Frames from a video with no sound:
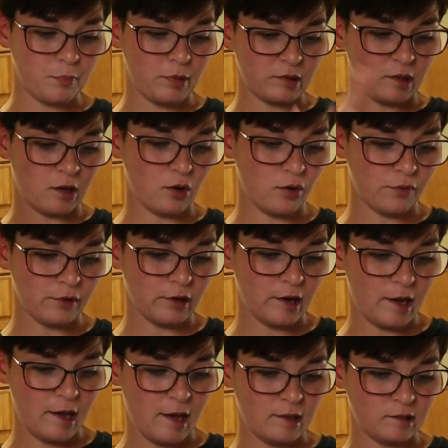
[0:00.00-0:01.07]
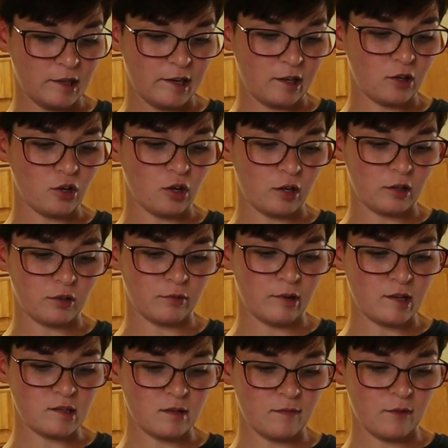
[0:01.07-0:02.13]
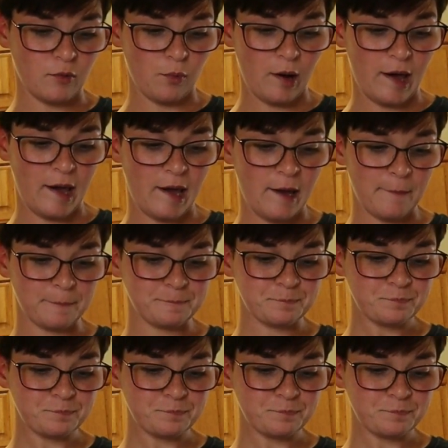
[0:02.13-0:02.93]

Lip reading: put that over it and let it cook the rest of the way.